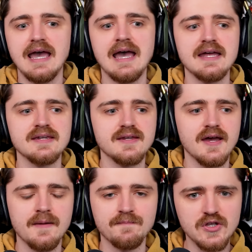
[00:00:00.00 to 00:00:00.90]
and,
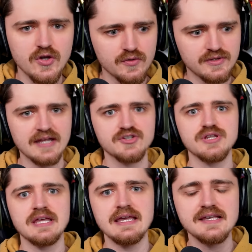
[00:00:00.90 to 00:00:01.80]
you know, the
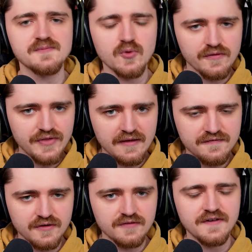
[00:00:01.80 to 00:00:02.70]
Engineer is more of that
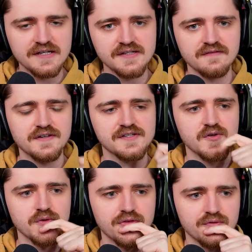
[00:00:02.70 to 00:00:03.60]
front-facing
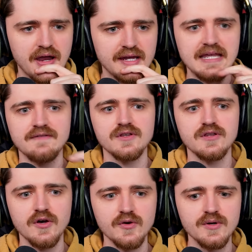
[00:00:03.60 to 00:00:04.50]
physical threat, even
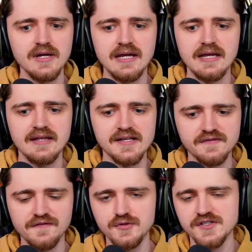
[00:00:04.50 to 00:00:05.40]
though there's
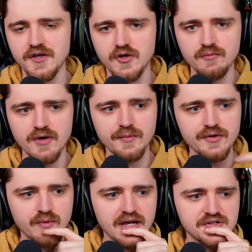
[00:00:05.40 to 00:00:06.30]
a full circle
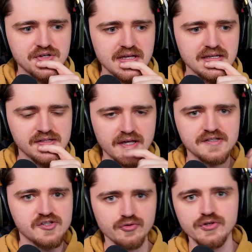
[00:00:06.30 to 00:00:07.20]
moment where she's like,
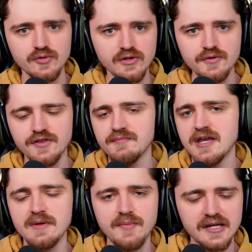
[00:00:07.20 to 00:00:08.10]
screw you, Luthor,
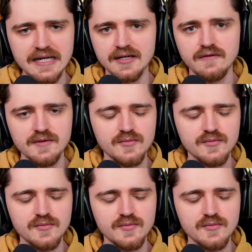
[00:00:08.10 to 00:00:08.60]
maybe by the end of the